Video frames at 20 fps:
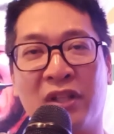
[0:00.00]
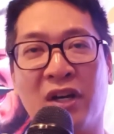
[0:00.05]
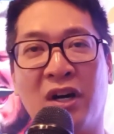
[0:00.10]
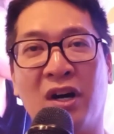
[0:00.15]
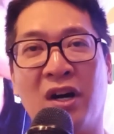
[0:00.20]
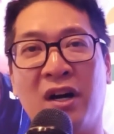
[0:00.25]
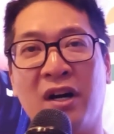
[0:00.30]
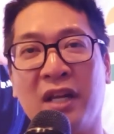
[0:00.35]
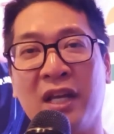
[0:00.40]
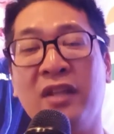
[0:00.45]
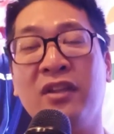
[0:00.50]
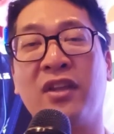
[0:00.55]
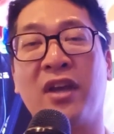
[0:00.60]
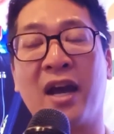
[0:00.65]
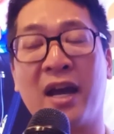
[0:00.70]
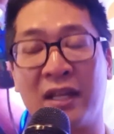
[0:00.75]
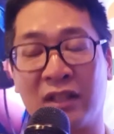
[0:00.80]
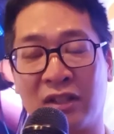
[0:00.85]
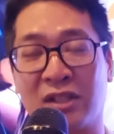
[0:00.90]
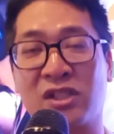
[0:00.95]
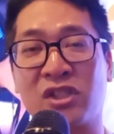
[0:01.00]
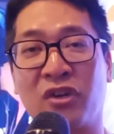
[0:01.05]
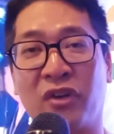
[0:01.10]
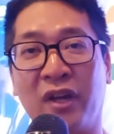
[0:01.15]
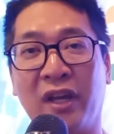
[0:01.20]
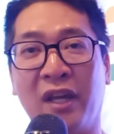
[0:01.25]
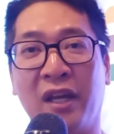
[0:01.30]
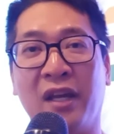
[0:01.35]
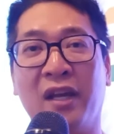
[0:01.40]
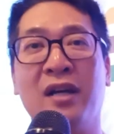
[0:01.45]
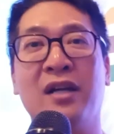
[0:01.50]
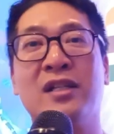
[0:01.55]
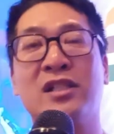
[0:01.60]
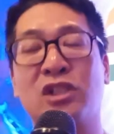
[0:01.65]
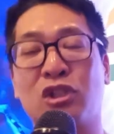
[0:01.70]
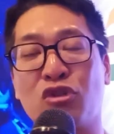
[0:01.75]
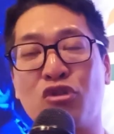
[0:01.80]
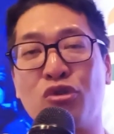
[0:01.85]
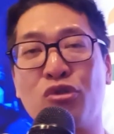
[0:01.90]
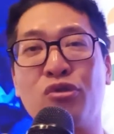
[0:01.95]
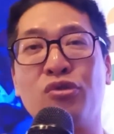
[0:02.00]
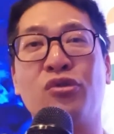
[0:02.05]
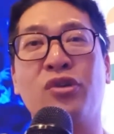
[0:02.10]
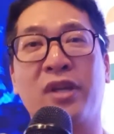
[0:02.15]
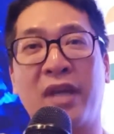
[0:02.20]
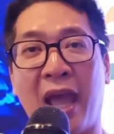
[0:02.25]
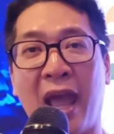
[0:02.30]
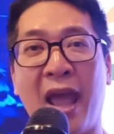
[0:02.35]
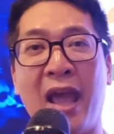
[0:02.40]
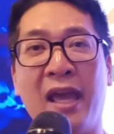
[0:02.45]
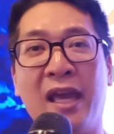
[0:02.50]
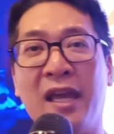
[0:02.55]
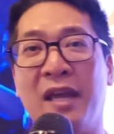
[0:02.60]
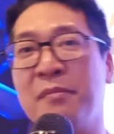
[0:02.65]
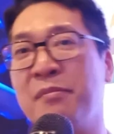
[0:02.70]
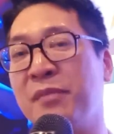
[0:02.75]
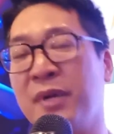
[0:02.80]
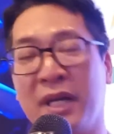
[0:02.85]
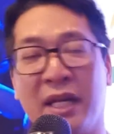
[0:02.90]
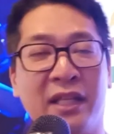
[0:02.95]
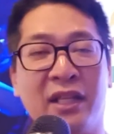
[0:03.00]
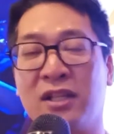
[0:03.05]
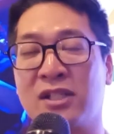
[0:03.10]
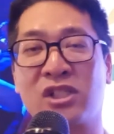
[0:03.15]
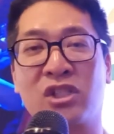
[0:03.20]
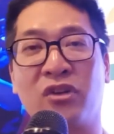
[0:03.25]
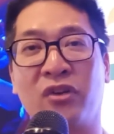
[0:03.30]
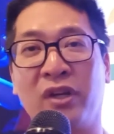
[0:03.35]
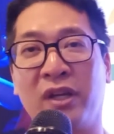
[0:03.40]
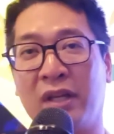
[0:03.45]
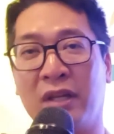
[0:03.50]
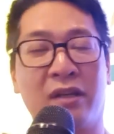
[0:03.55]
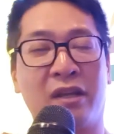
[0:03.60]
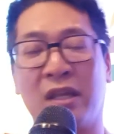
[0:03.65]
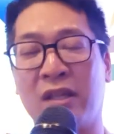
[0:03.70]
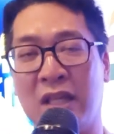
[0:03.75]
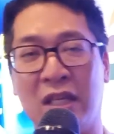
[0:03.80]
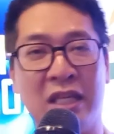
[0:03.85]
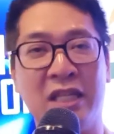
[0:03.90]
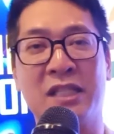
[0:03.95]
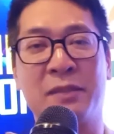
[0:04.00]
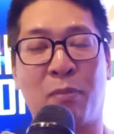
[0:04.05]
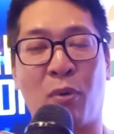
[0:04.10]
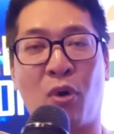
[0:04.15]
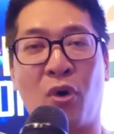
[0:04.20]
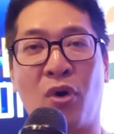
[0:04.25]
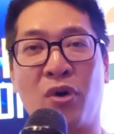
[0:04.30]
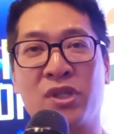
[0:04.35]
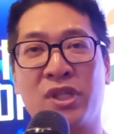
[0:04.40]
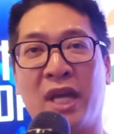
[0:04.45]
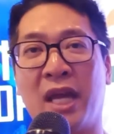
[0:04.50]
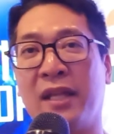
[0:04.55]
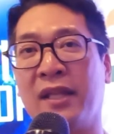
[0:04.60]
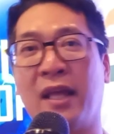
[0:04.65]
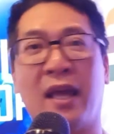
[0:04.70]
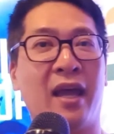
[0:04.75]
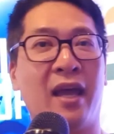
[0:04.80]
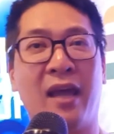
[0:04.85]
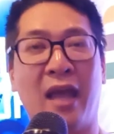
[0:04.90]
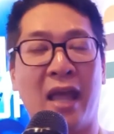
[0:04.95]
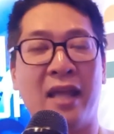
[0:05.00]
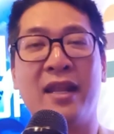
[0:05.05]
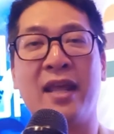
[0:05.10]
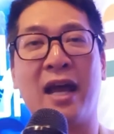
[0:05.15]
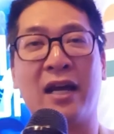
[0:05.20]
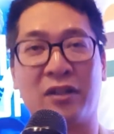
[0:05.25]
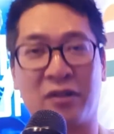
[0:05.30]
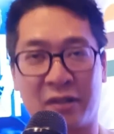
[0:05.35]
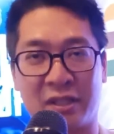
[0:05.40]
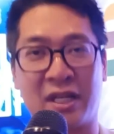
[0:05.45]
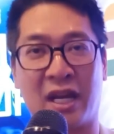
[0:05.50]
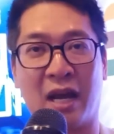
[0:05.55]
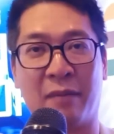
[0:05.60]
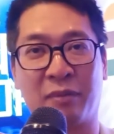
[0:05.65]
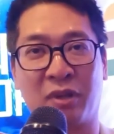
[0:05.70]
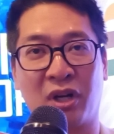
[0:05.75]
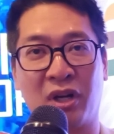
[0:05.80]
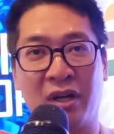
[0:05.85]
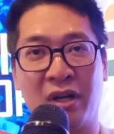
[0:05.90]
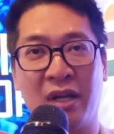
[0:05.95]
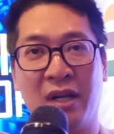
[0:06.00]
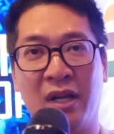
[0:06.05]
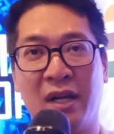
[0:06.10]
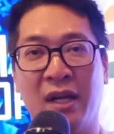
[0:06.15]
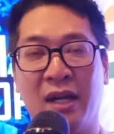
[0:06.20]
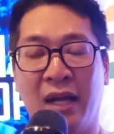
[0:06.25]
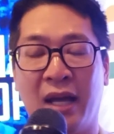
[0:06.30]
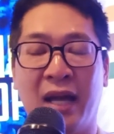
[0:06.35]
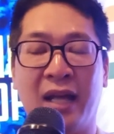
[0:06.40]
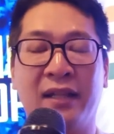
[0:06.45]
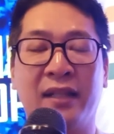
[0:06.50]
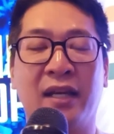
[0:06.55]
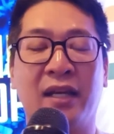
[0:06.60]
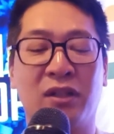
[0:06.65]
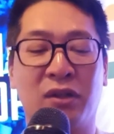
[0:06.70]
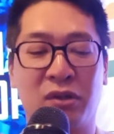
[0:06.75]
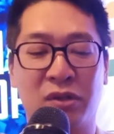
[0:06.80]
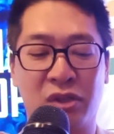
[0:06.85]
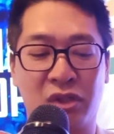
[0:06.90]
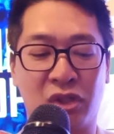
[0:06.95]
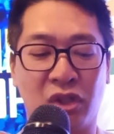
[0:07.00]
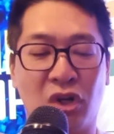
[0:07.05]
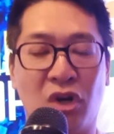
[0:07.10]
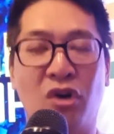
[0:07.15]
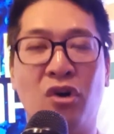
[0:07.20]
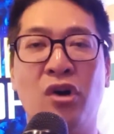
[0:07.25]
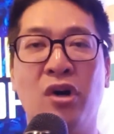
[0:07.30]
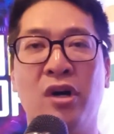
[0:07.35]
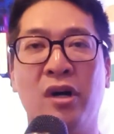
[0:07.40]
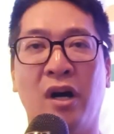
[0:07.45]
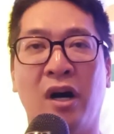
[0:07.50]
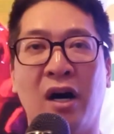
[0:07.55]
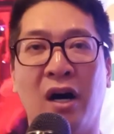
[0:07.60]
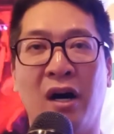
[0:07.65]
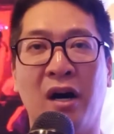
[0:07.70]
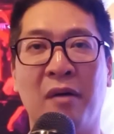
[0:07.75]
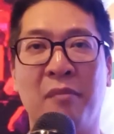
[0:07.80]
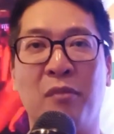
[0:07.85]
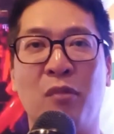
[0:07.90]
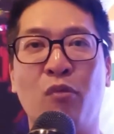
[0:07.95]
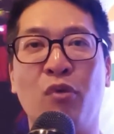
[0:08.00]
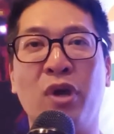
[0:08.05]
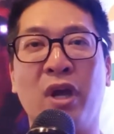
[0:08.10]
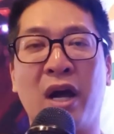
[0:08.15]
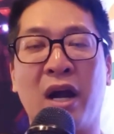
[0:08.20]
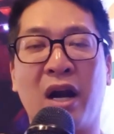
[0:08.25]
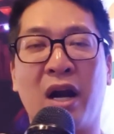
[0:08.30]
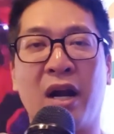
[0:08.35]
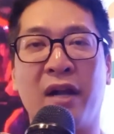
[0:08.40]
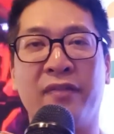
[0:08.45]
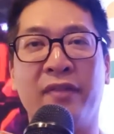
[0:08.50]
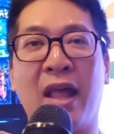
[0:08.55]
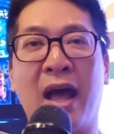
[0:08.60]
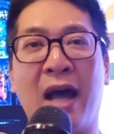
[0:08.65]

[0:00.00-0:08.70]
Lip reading: the India industry through game industry, esports, and any other chapter. And then also we are